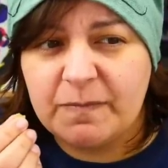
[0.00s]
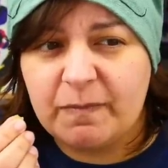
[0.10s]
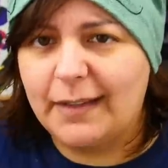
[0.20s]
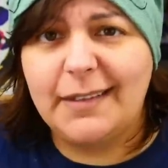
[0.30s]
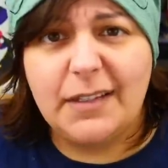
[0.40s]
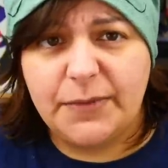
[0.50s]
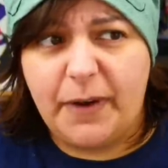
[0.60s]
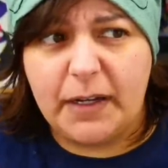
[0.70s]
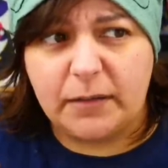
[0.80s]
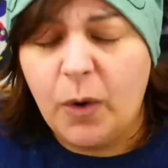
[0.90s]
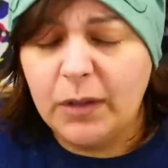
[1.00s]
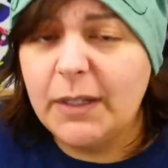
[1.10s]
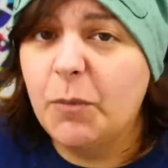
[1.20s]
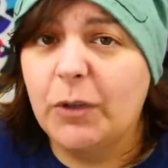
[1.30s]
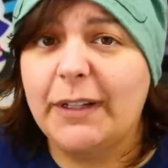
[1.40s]
It tastes fine.
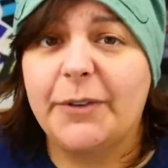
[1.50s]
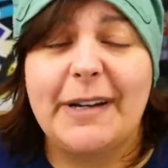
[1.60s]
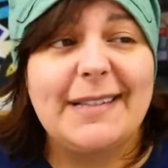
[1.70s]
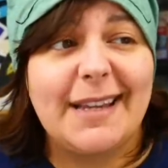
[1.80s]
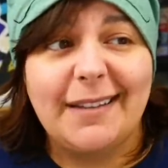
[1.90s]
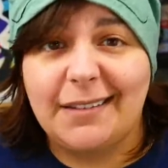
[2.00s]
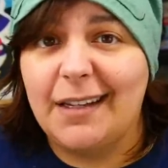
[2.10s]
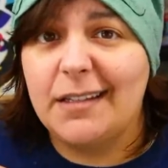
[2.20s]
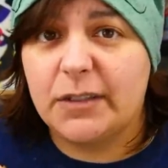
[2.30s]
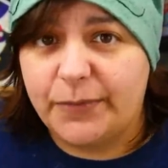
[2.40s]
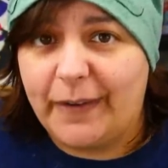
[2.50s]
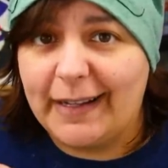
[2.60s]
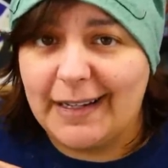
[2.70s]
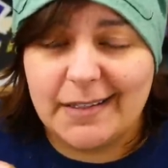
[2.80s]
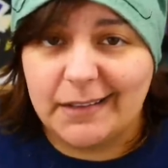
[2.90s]
Holy moly, grains, it tastes
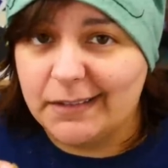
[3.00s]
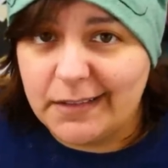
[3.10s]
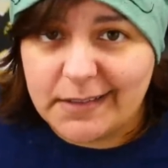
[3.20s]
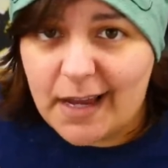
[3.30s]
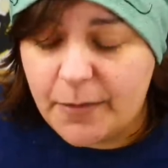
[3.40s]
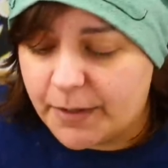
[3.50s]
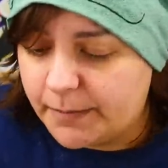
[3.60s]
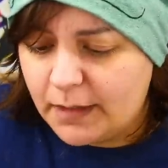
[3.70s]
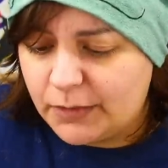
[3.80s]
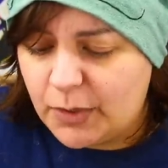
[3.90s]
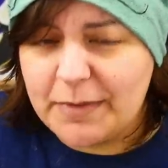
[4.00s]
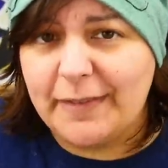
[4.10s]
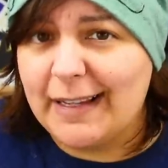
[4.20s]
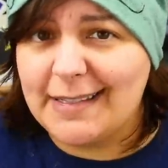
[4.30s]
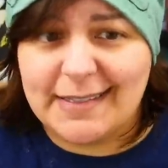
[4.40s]
fine. It's a little sour in terms of
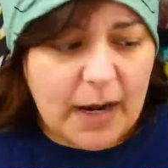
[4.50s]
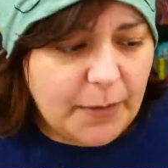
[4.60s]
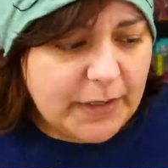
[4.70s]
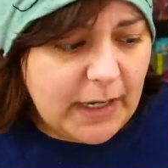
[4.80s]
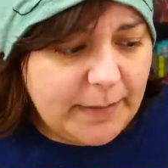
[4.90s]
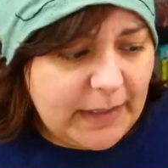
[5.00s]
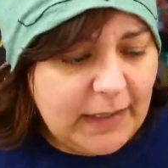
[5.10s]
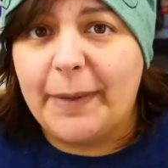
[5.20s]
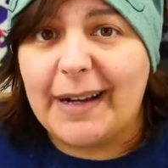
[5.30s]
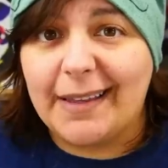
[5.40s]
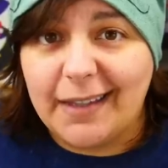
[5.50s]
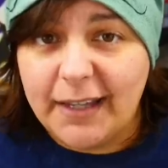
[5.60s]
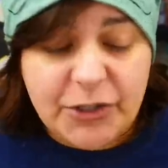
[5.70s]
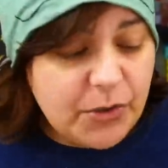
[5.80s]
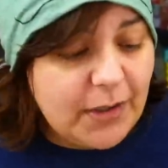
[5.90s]
like a sour gummy, but I
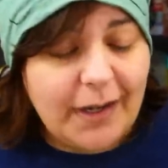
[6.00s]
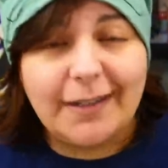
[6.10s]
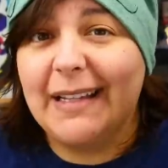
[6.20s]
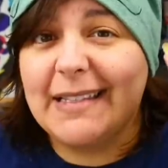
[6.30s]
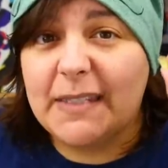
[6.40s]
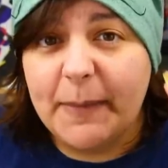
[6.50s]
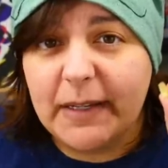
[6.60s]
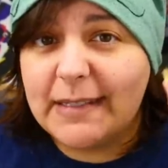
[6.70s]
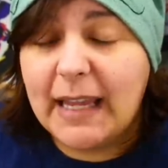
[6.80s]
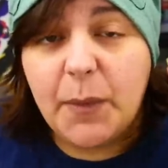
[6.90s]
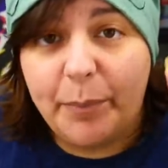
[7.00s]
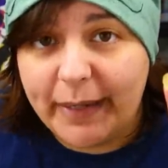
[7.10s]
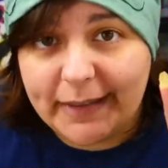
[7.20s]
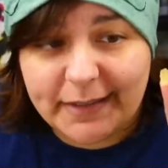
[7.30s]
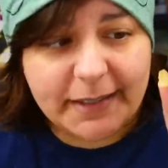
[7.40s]
kid you not, it smells like
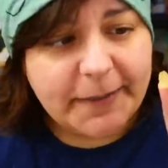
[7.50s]
butt,